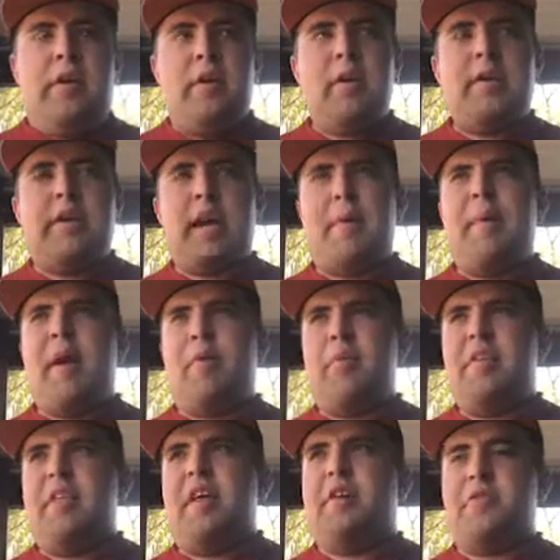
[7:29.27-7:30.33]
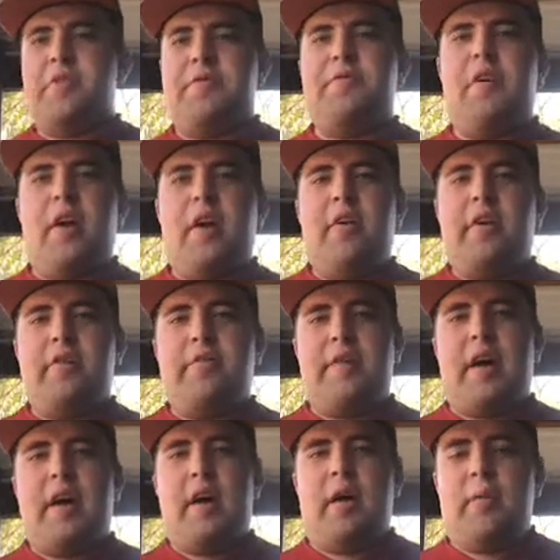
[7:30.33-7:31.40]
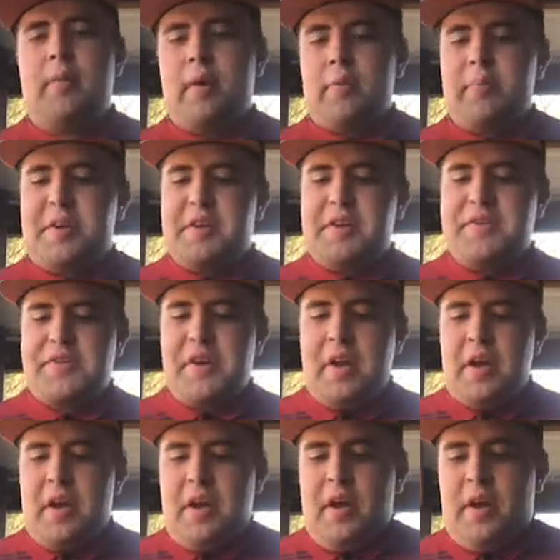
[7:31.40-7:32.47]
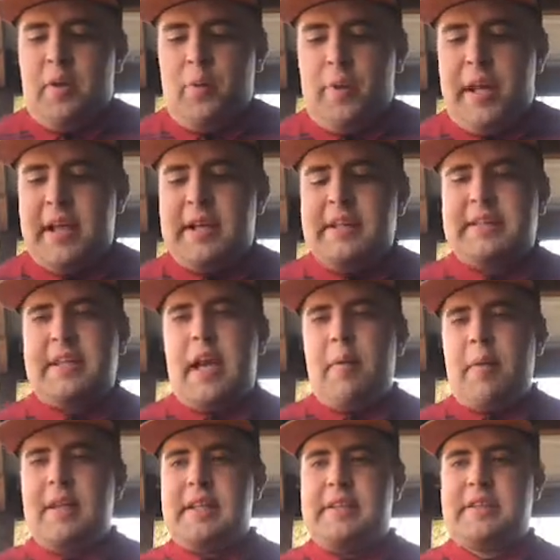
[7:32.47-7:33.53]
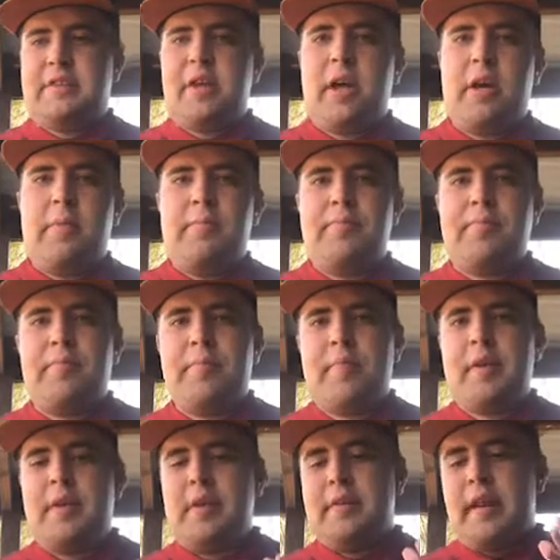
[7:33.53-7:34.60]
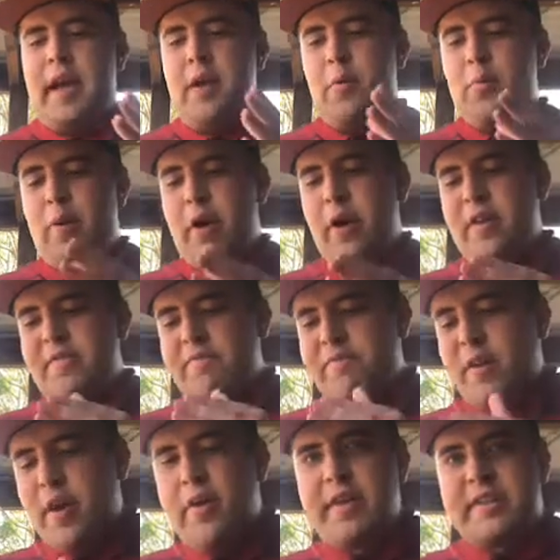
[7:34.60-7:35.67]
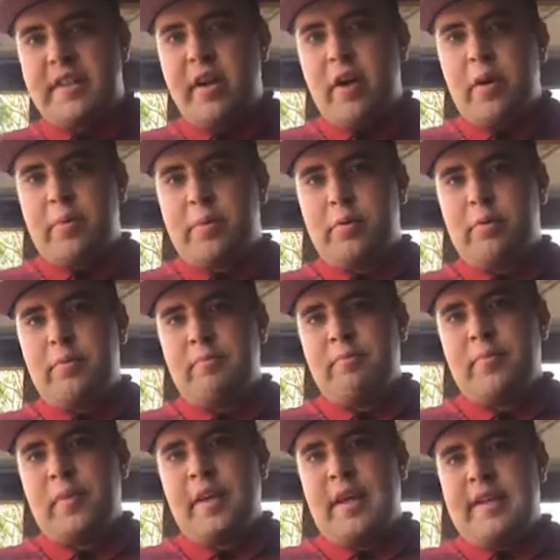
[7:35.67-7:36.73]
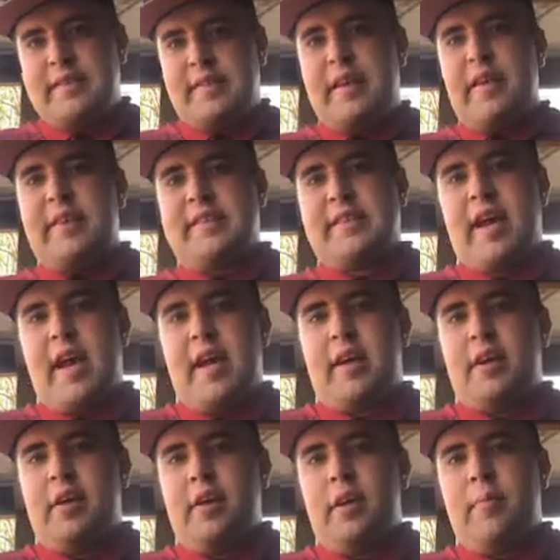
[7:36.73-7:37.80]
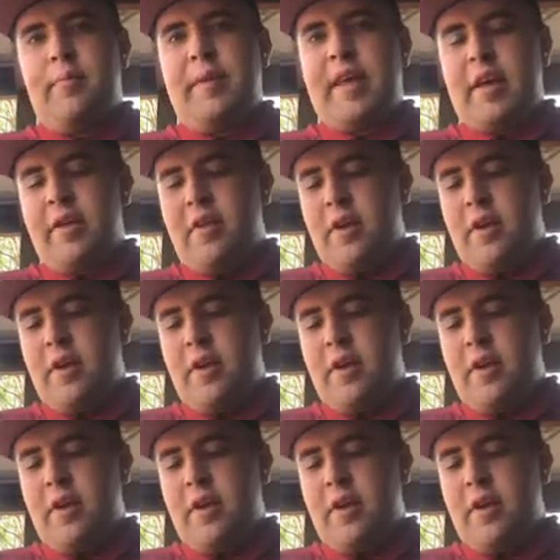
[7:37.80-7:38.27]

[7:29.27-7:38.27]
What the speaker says: come out with their good firing of heart. Because what I can say about this club, they were very terrible into their attack, but then